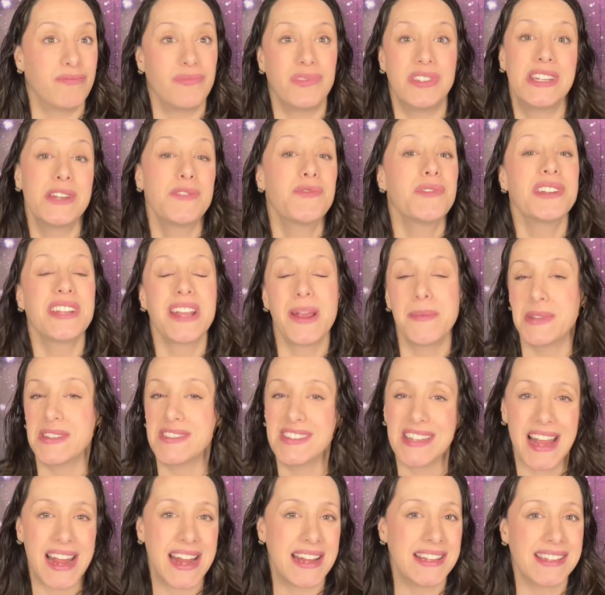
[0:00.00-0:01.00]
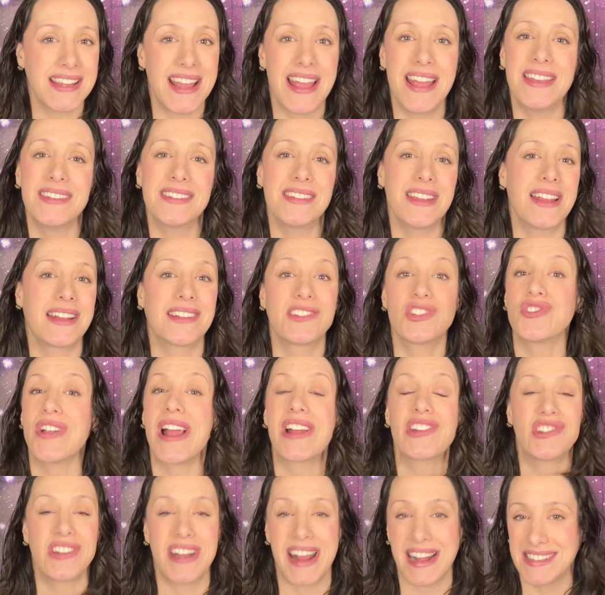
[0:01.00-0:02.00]
different types of science and
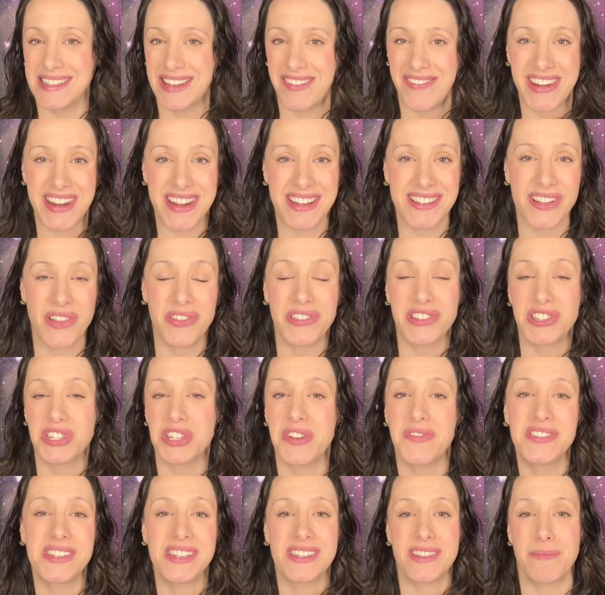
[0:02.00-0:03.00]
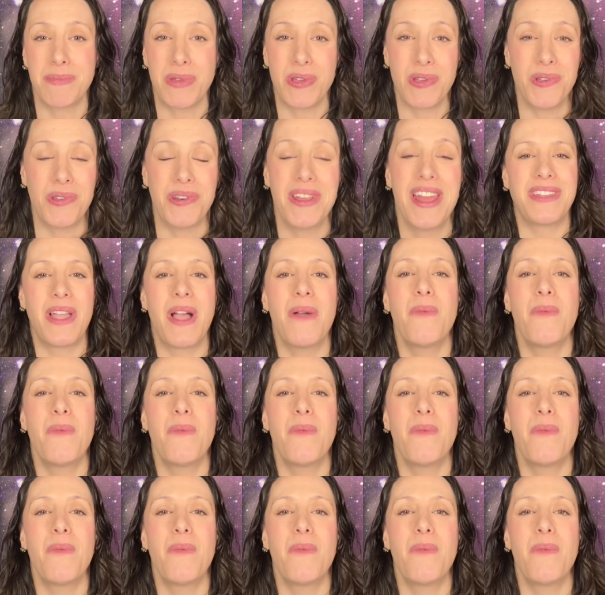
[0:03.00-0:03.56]
extraction activities on the surface of the moon.